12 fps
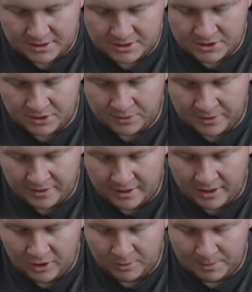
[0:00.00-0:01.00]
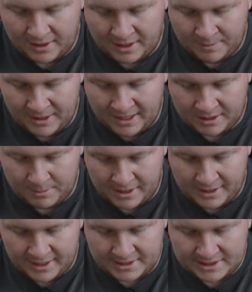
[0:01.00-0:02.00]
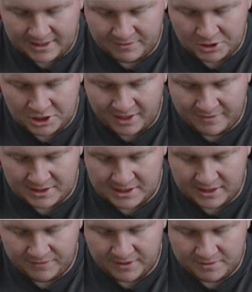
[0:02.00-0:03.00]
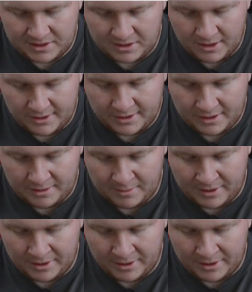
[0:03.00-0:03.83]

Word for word: So with the help, I bagged my ninety-seven Chevy C fifteen hundred in